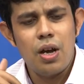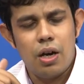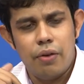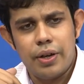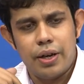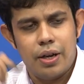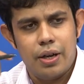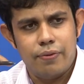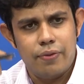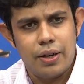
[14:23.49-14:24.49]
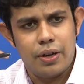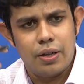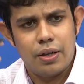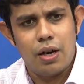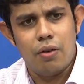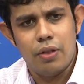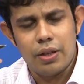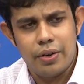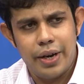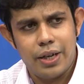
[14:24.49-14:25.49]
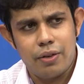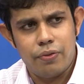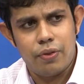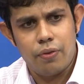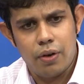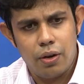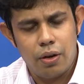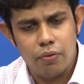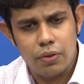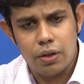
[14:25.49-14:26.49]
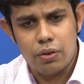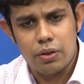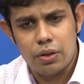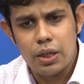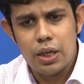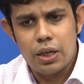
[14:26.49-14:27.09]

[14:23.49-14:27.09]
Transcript: how we can arrive at that how will the rate of how the